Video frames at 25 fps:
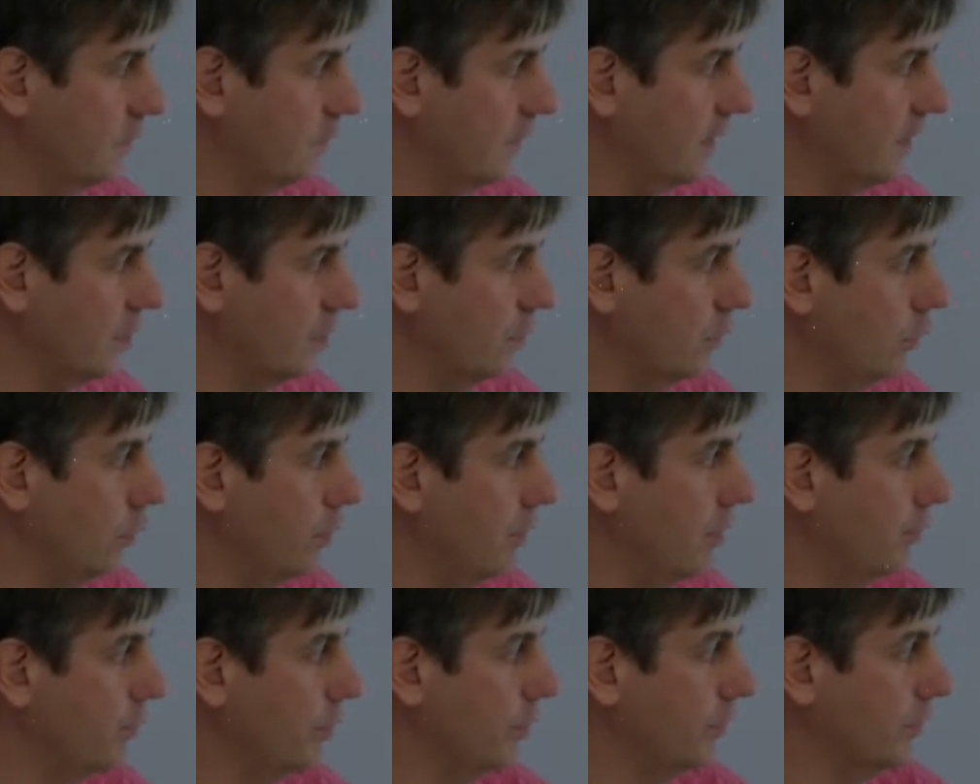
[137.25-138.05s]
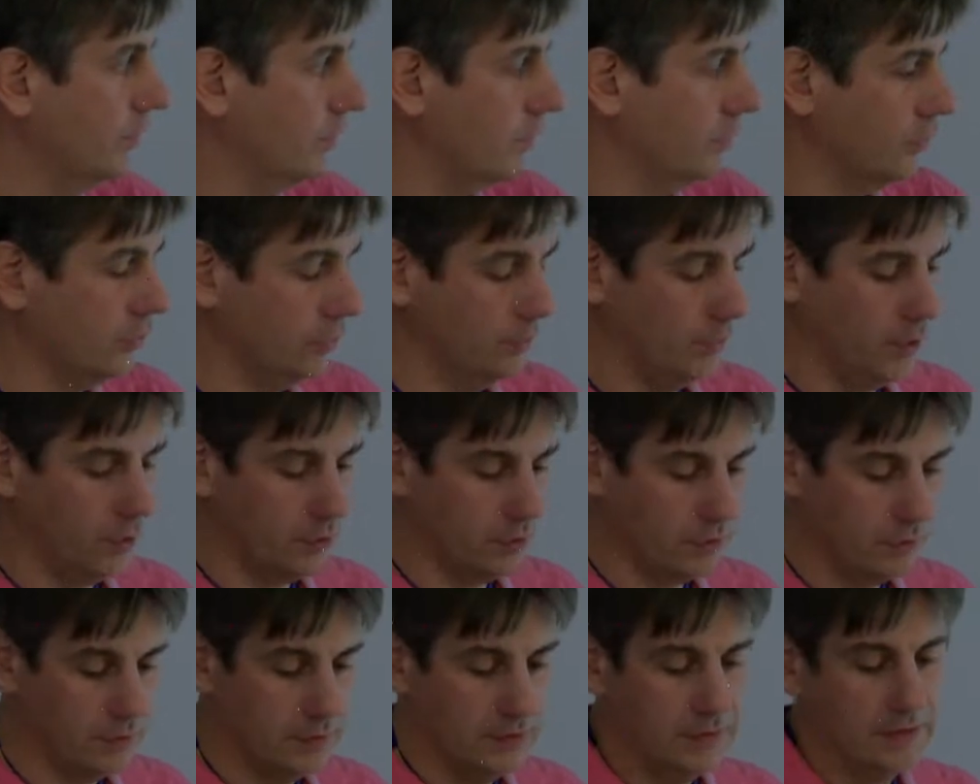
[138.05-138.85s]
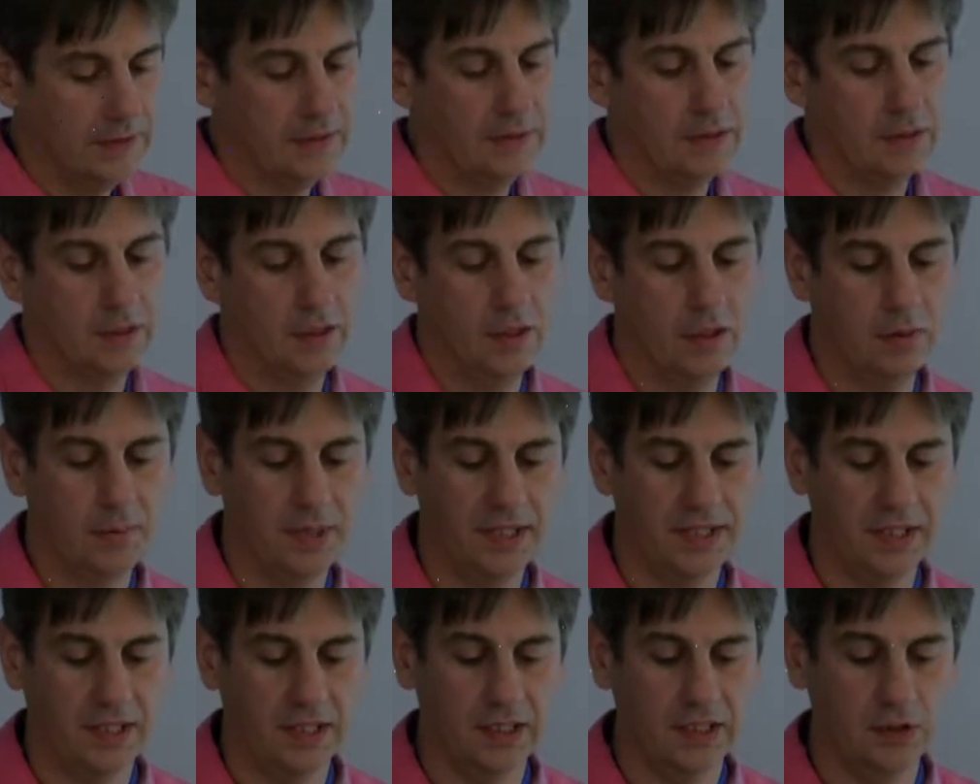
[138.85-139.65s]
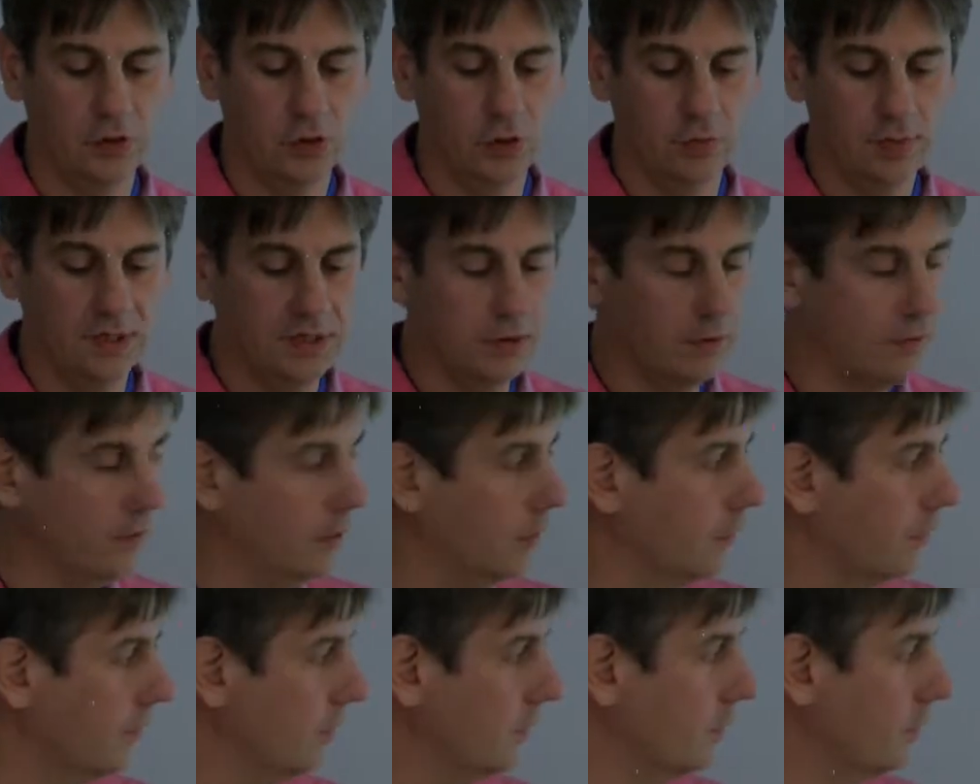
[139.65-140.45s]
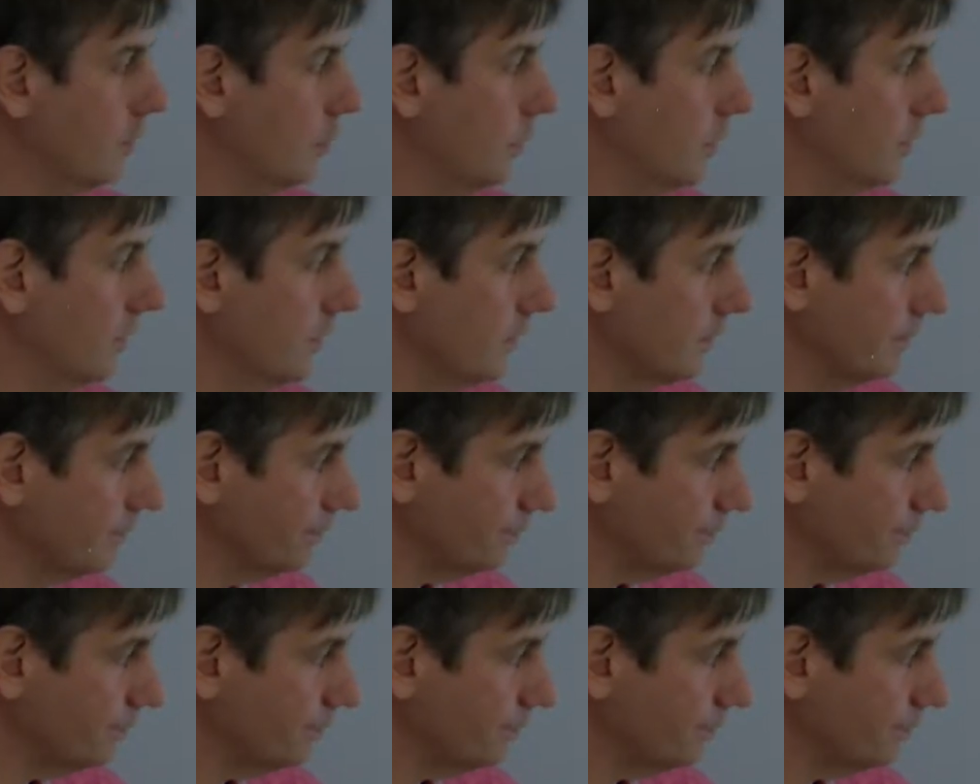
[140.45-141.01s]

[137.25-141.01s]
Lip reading: So there actually will be a poster tomorrow by Eric Cobé on the instrument.